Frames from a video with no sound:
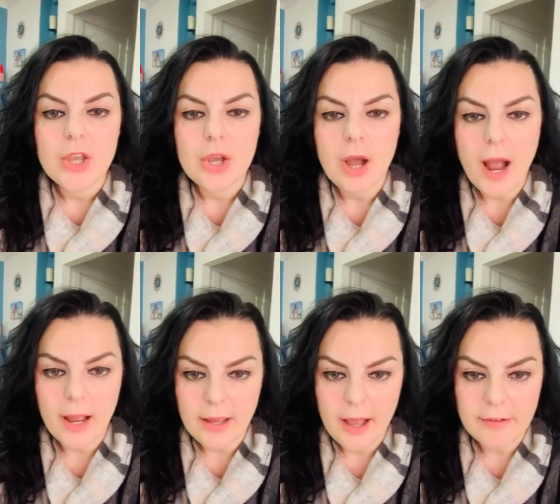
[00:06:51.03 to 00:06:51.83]

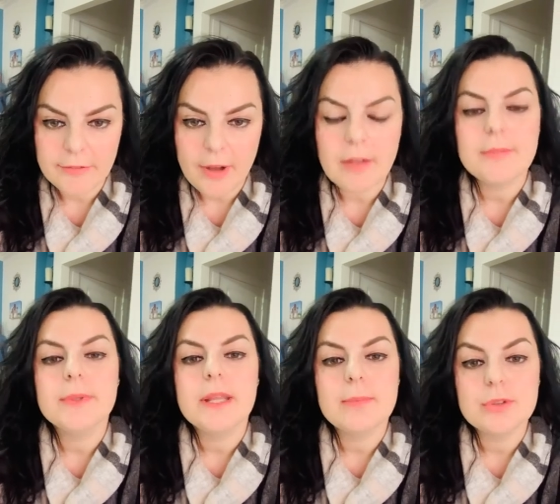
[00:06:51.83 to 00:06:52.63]
I've
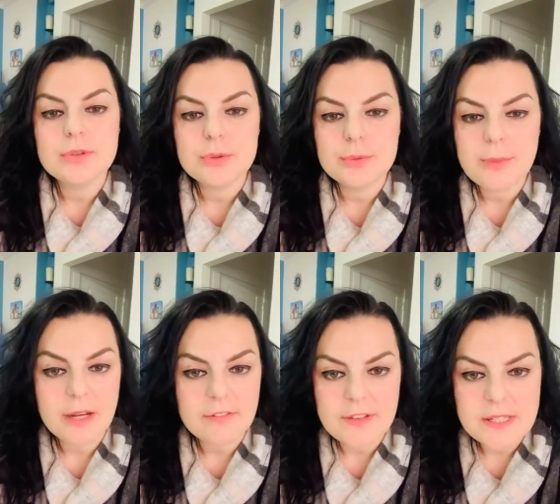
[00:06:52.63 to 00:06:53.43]
been able to
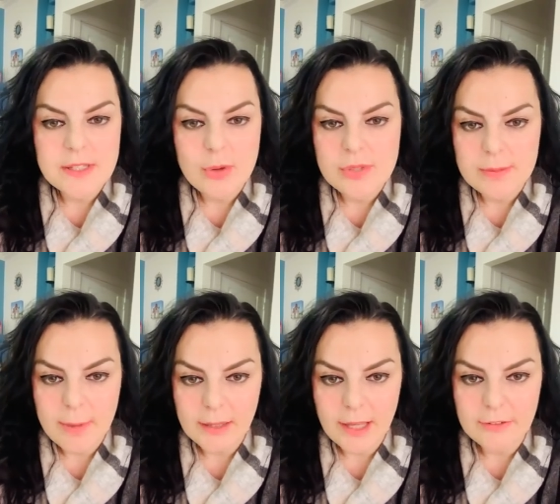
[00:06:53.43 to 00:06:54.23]
manifest those in
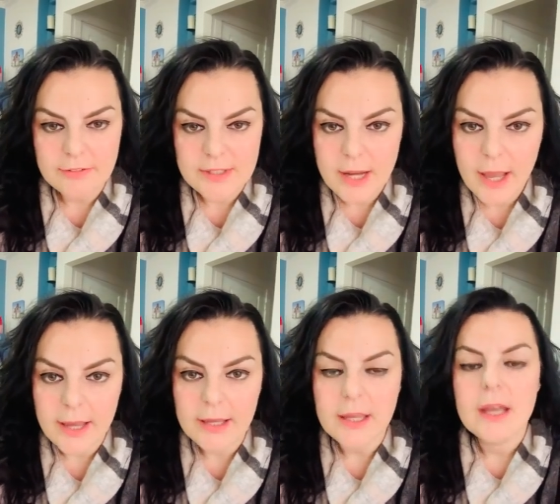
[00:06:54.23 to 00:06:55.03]
my life
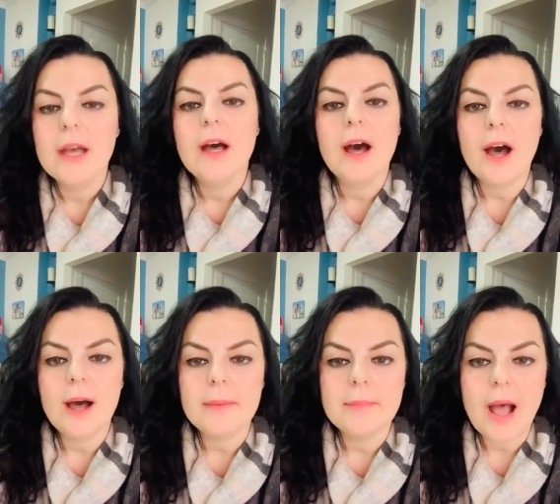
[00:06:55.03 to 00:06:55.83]
today.
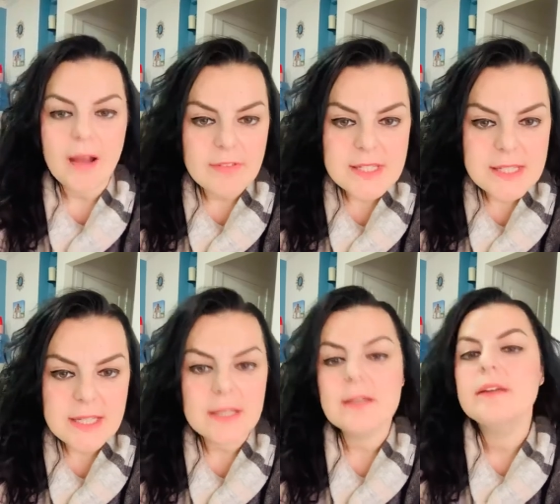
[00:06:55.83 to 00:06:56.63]

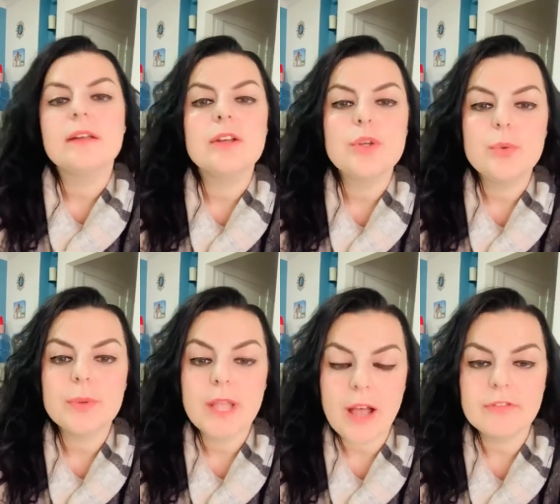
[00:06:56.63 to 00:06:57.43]
Obviously, you
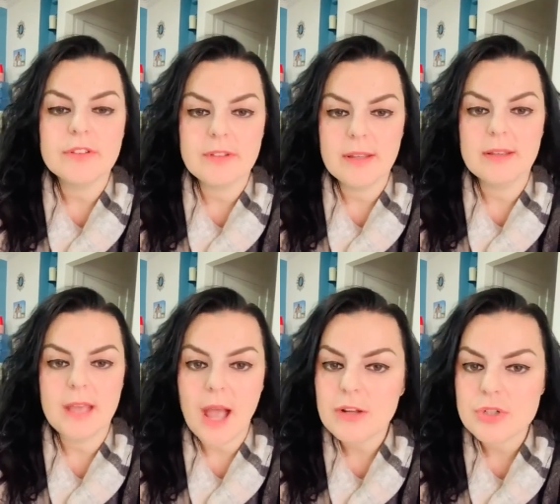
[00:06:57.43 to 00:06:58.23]
will have to take the
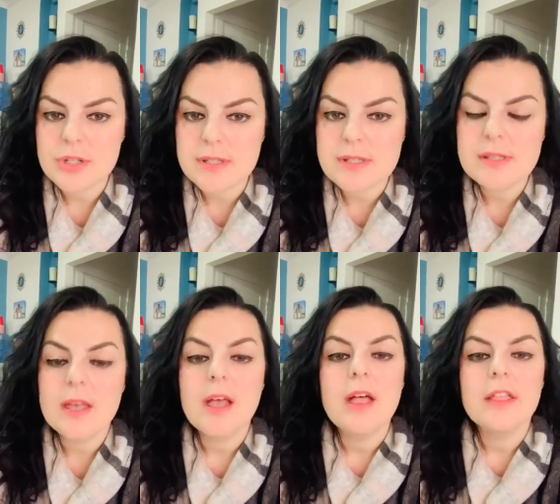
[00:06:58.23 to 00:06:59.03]
actions
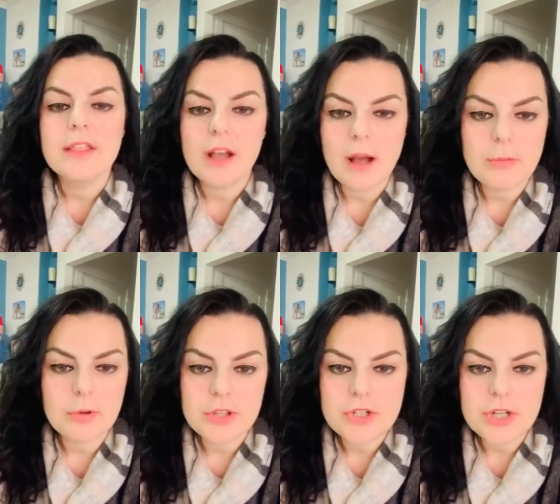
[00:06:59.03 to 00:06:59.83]
that come
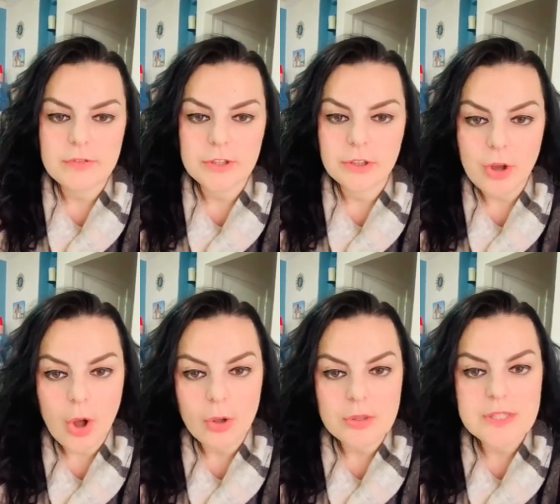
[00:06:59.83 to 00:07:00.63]
with achieving the
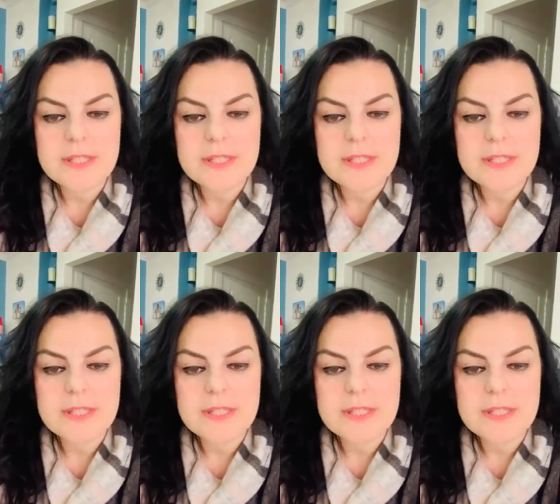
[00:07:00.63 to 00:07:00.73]
goals.